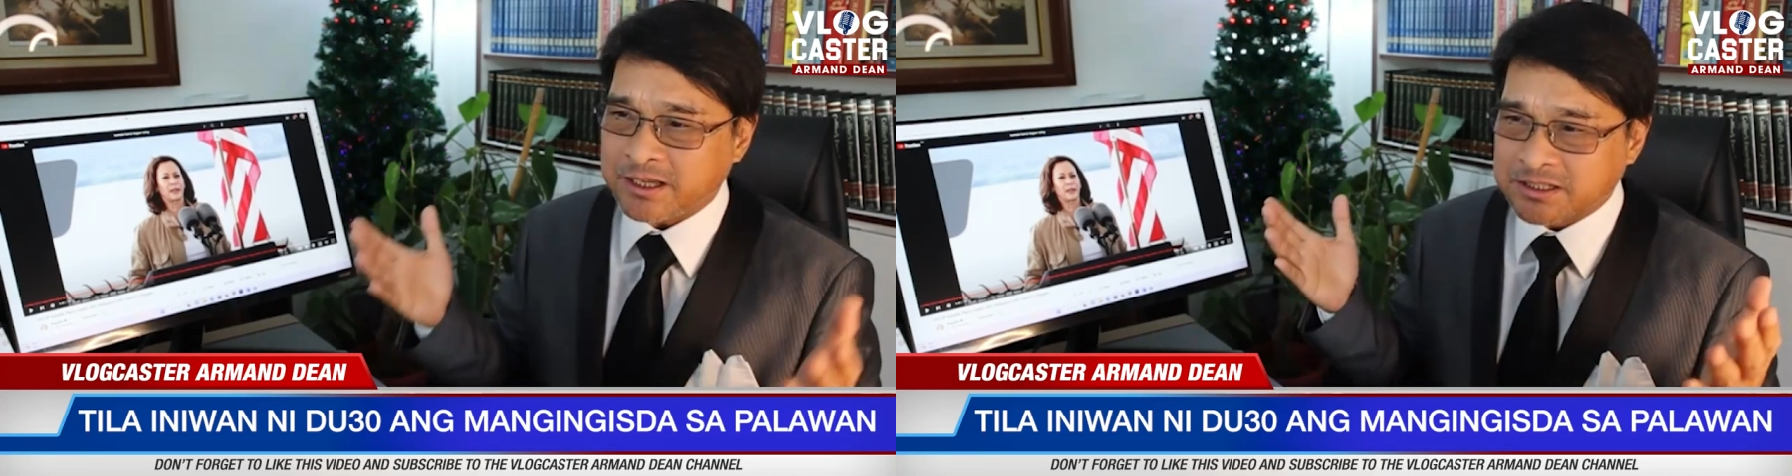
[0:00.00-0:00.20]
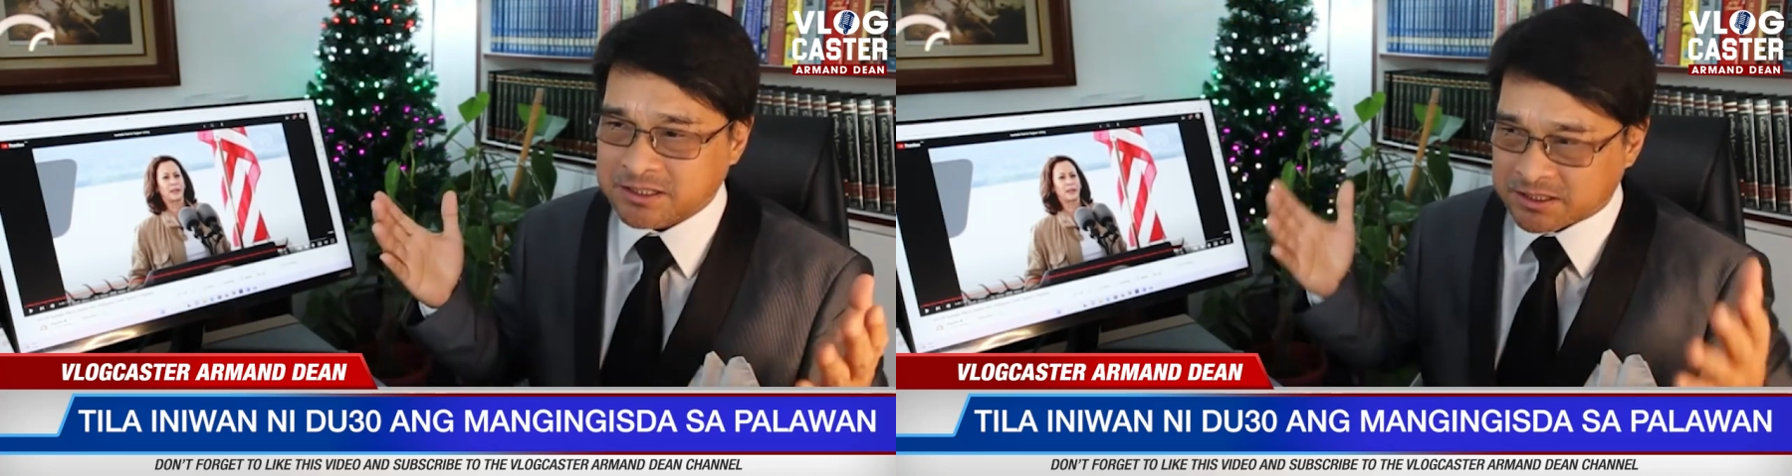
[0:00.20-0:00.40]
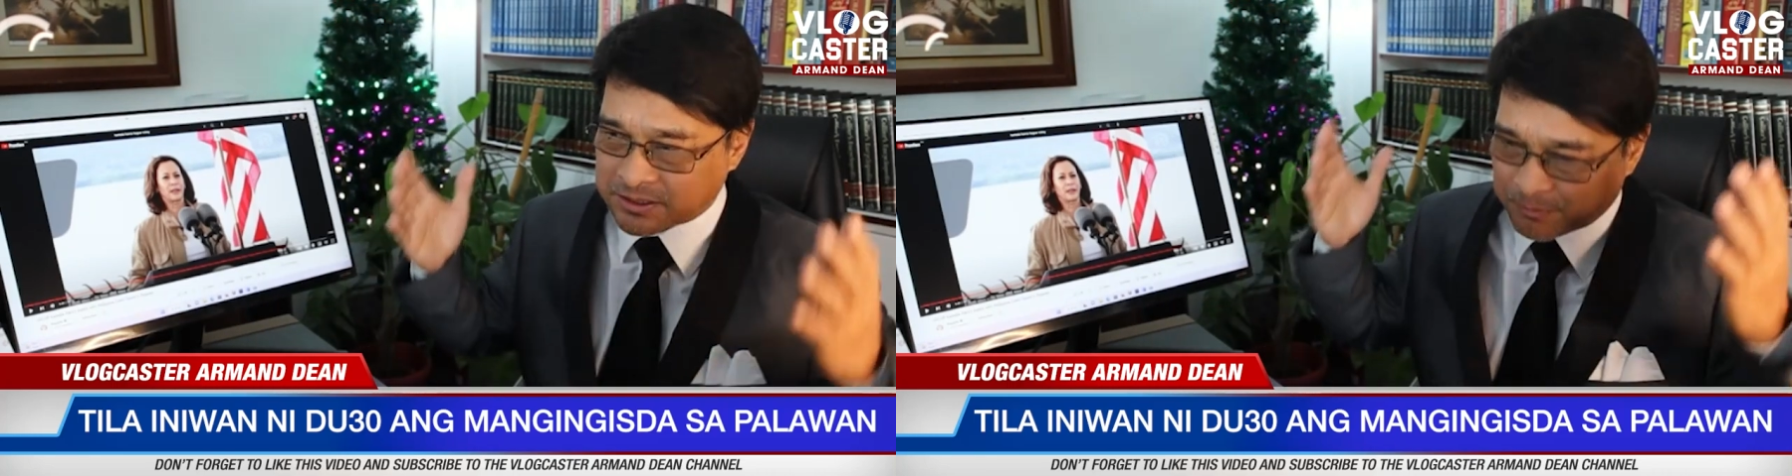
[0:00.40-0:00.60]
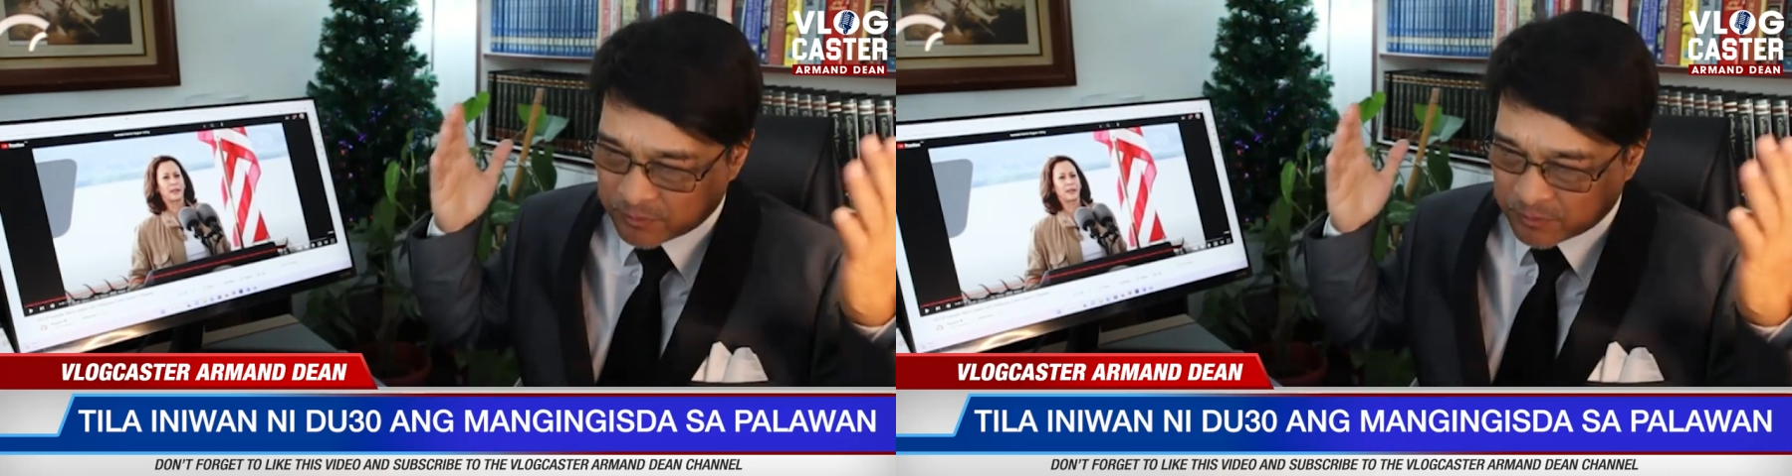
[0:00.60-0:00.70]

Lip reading: its